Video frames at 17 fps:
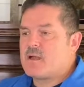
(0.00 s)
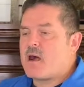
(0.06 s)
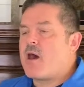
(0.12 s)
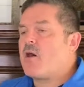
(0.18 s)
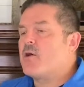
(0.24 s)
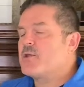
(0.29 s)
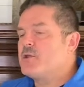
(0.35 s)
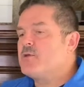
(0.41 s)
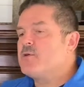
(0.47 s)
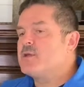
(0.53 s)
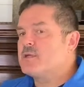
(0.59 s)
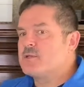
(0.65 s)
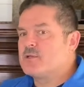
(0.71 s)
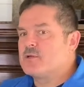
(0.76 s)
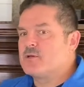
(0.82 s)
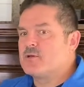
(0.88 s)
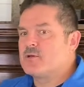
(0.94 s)
All you can
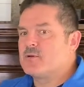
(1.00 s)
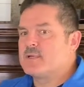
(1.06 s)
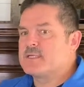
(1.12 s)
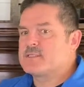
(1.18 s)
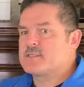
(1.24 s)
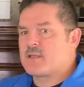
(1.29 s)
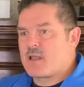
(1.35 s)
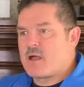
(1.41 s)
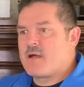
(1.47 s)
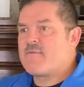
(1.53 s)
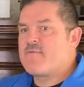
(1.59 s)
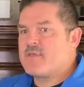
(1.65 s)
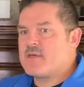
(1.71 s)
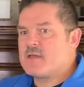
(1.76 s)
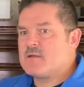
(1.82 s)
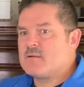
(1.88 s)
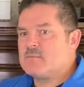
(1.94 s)
do is love
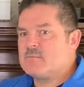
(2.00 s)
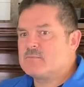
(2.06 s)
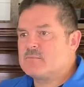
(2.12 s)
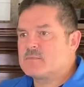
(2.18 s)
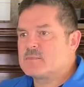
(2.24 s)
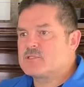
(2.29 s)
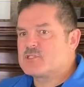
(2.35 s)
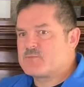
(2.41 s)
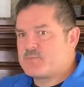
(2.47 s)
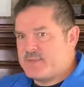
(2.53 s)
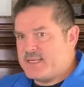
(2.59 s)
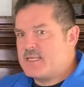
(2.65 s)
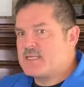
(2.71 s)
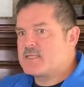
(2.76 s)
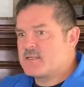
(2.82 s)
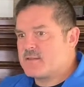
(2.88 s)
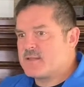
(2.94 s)
them, speak
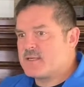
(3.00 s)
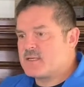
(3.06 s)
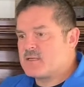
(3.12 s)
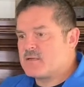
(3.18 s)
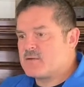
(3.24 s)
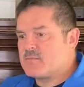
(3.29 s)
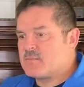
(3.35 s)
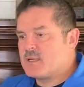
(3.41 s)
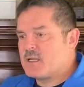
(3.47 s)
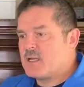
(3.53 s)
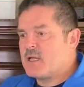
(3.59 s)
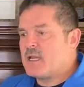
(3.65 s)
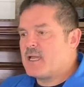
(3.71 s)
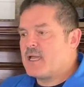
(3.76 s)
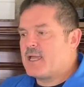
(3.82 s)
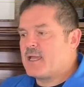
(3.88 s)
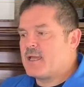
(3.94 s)
to them,
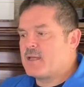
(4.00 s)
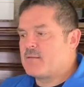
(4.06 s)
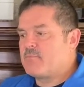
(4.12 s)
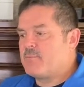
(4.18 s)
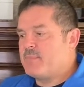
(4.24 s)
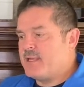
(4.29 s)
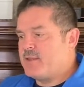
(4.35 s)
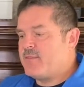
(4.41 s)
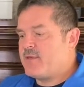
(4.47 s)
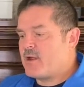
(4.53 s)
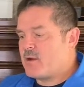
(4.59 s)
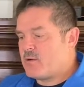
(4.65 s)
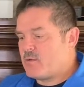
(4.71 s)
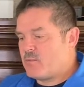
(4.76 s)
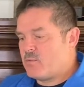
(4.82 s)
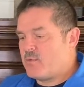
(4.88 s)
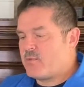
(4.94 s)
and be there when